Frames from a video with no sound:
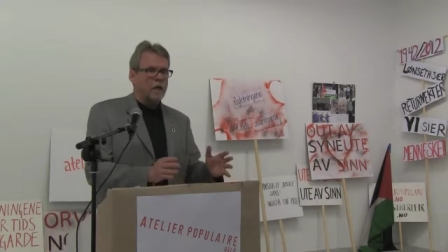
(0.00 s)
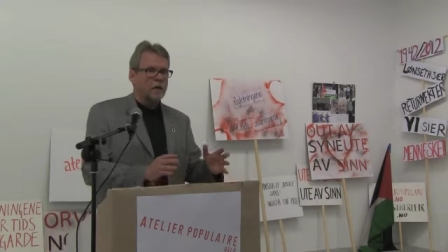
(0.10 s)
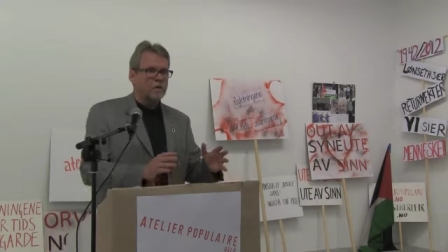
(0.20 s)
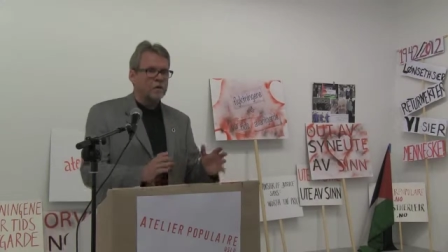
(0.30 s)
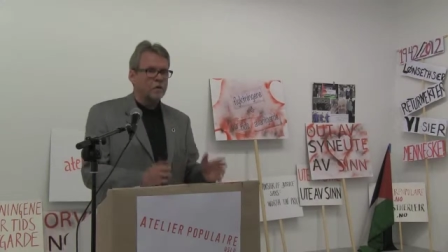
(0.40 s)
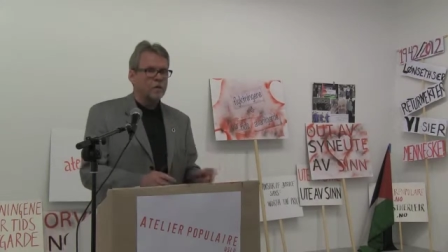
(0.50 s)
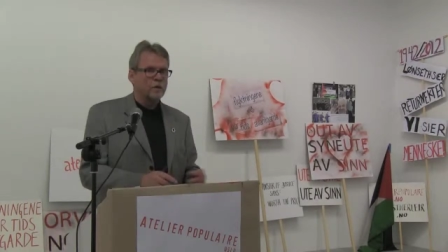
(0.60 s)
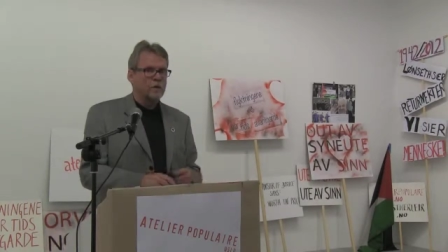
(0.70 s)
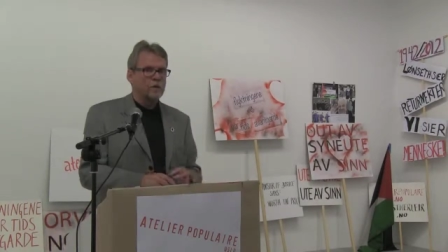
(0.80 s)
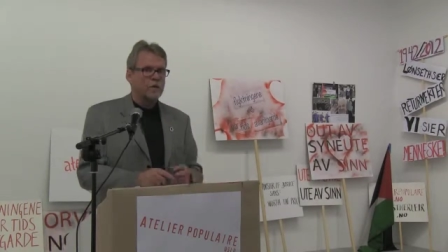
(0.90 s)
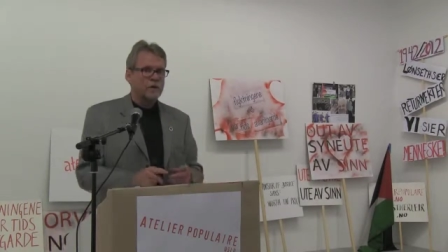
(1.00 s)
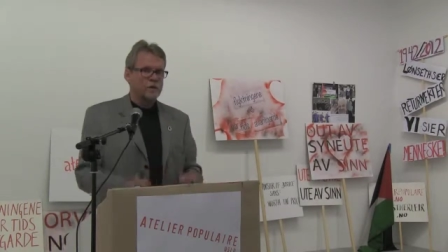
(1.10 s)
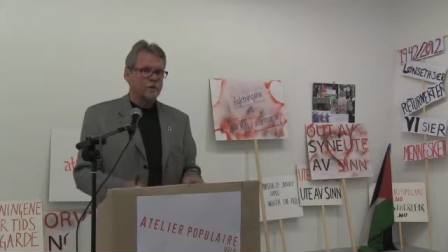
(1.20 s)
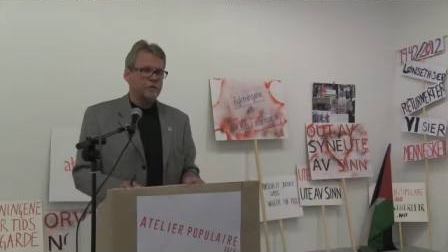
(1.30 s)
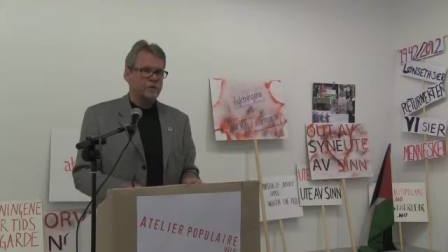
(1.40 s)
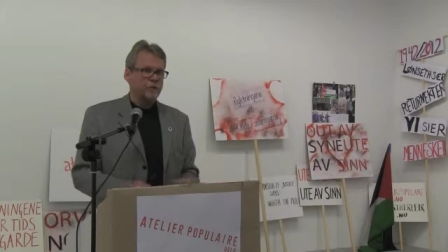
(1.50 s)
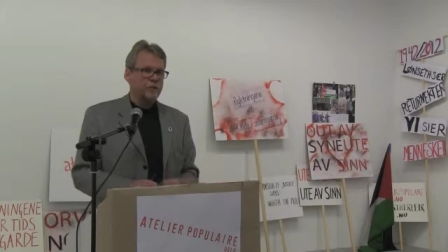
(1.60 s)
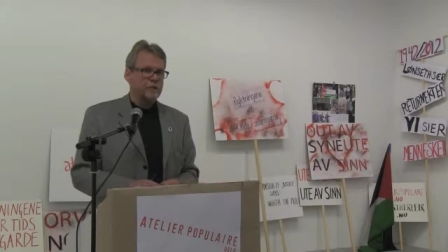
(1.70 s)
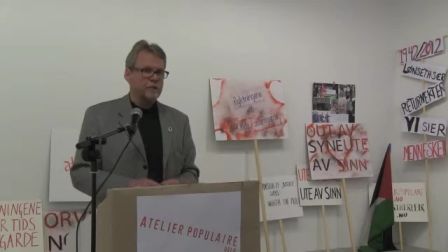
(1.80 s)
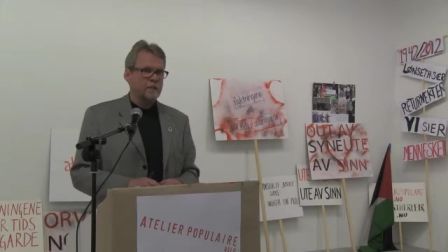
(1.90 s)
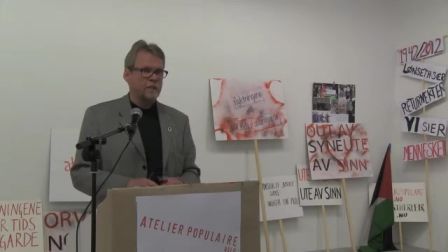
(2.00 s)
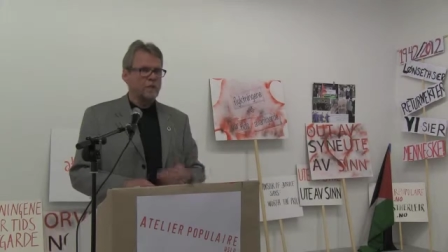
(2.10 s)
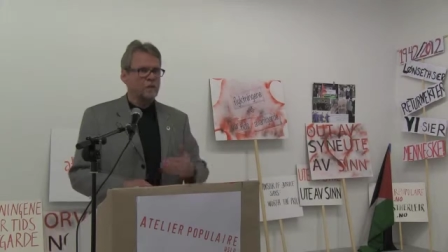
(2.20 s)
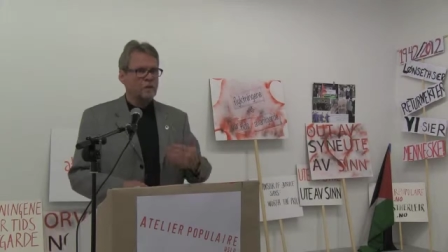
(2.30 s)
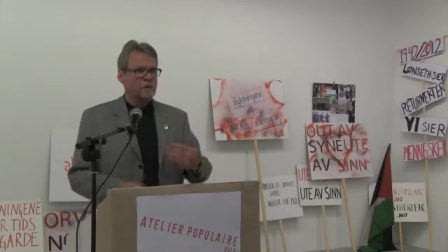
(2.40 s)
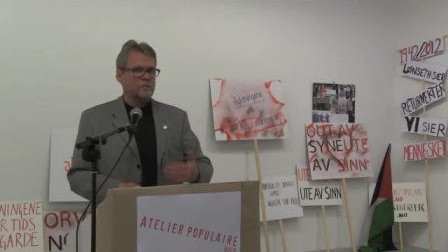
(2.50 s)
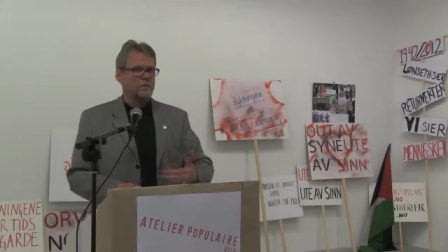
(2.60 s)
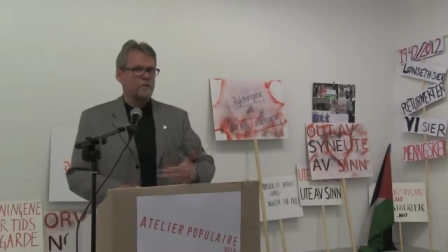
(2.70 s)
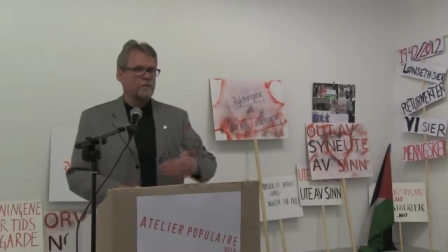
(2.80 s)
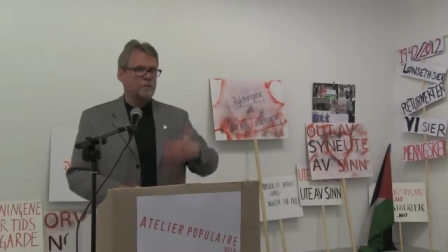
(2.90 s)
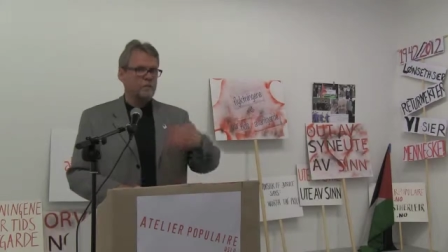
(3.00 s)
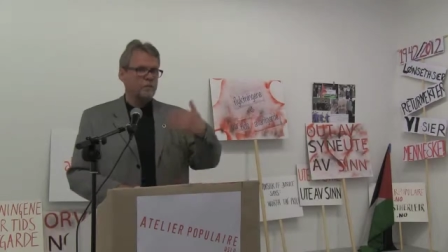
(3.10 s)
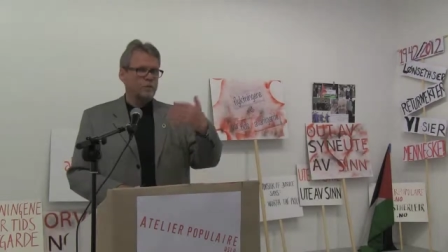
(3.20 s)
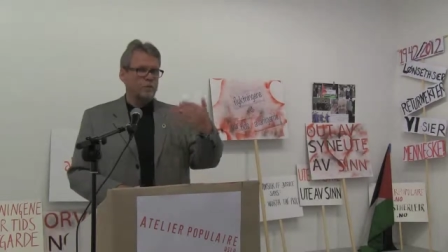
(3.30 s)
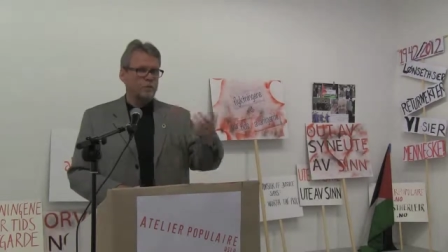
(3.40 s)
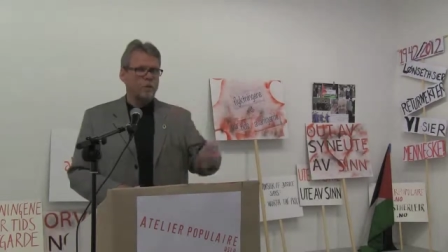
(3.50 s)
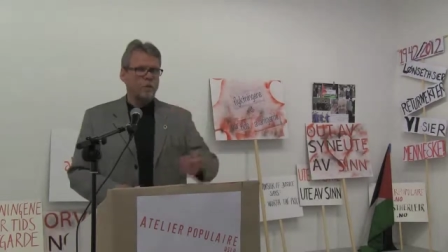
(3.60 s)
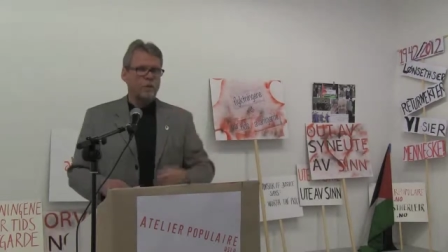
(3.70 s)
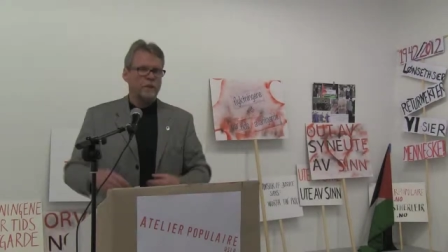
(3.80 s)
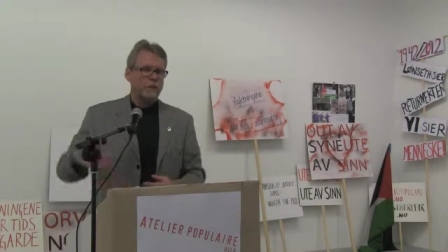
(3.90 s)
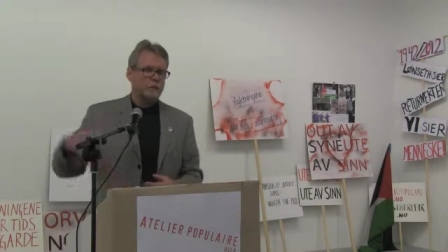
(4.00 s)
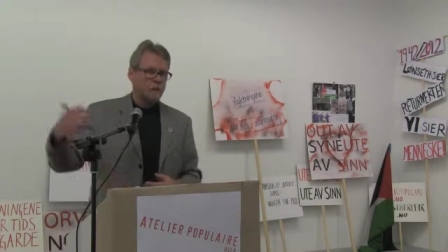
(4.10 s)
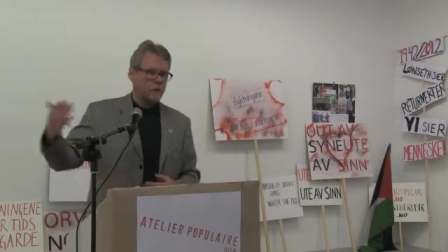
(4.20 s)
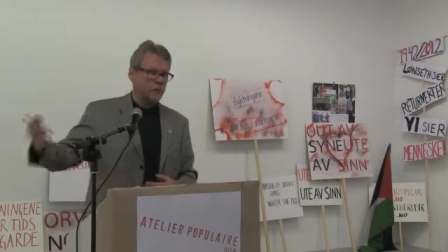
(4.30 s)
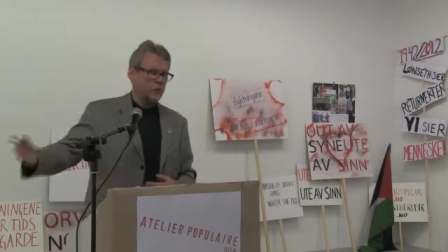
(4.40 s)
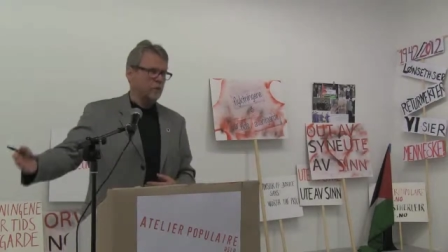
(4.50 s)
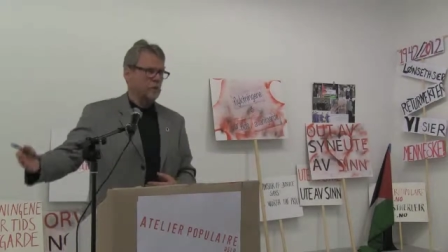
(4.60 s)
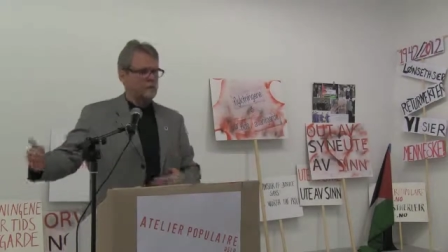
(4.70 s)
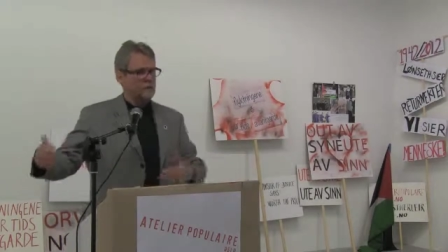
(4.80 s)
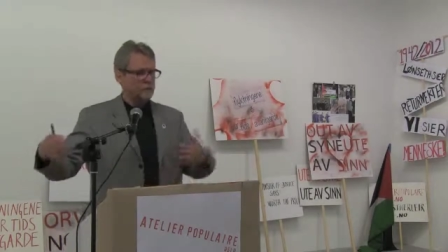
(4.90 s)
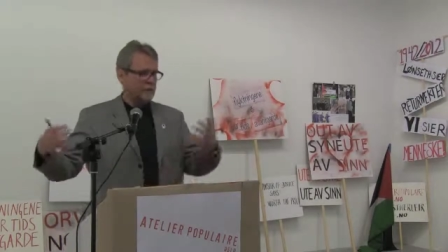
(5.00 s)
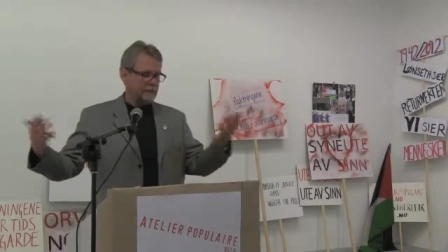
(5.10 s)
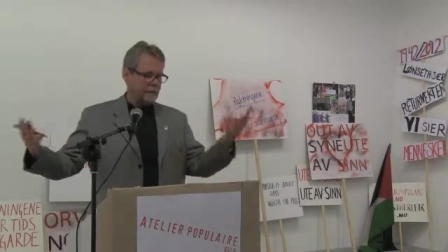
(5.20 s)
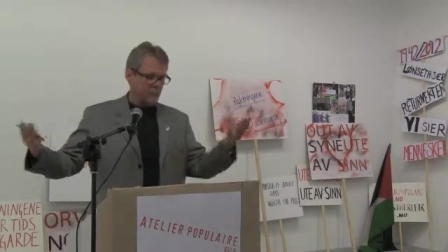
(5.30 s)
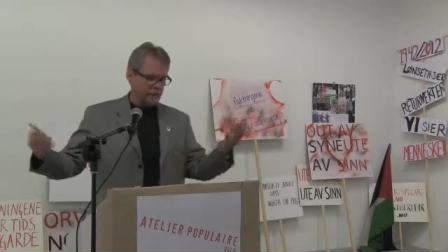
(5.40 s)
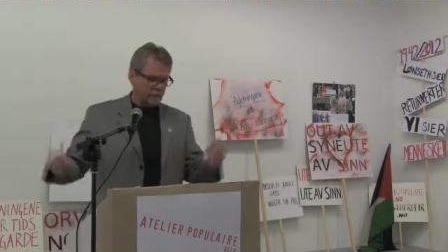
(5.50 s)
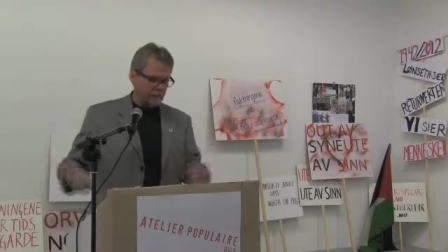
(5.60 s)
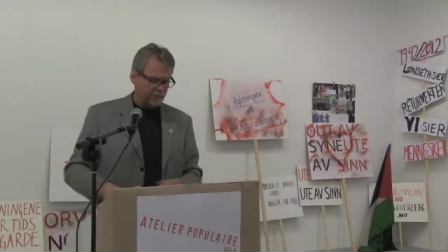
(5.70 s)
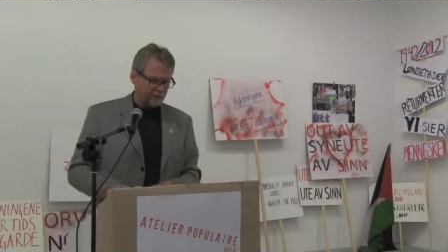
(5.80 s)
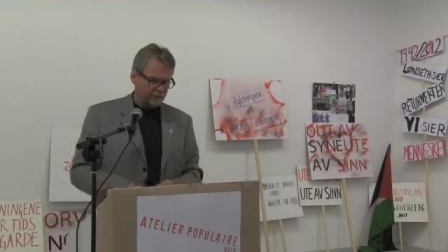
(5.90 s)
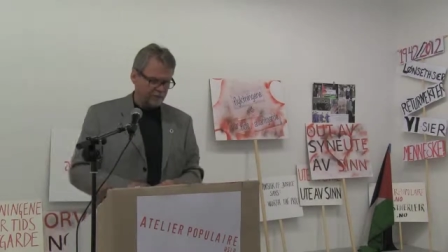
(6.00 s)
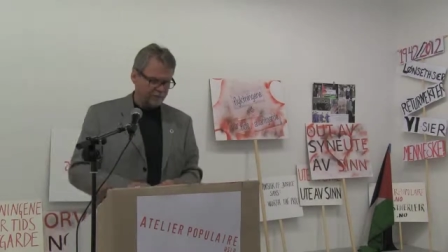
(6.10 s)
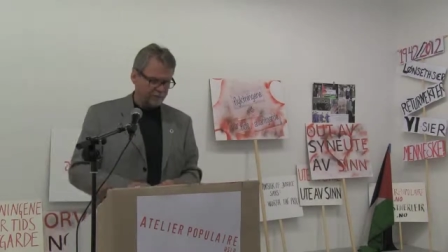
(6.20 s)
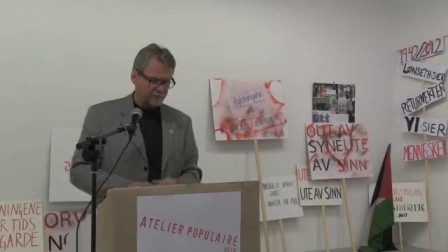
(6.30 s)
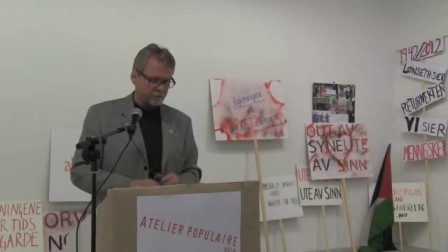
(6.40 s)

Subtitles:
and someone applies to the UN and say, could this person come to Norway or the US or Canada, wherever?